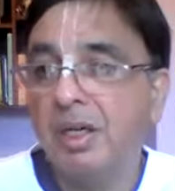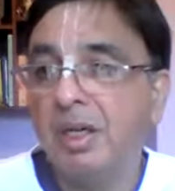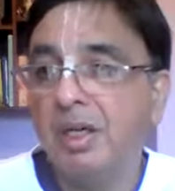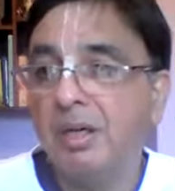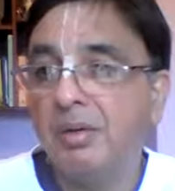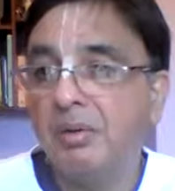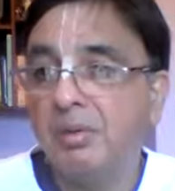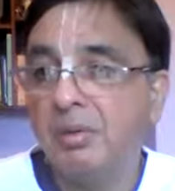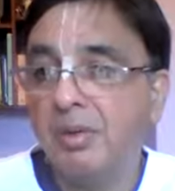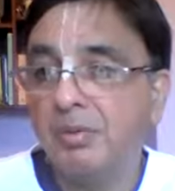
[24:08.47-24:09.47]
I
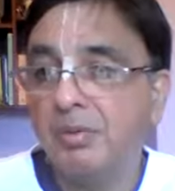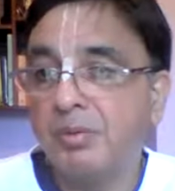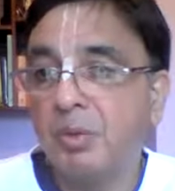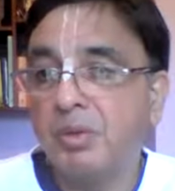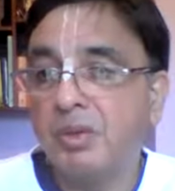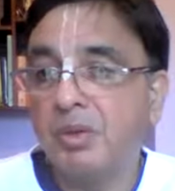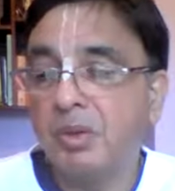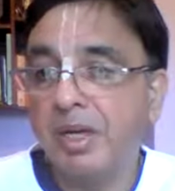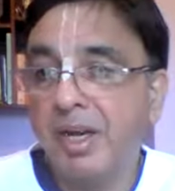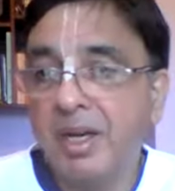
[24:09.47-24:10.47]
hope she's
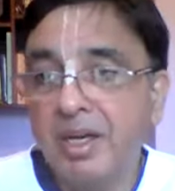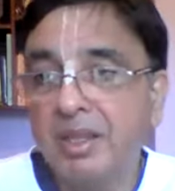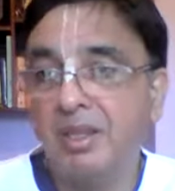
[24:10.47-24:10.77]
okay.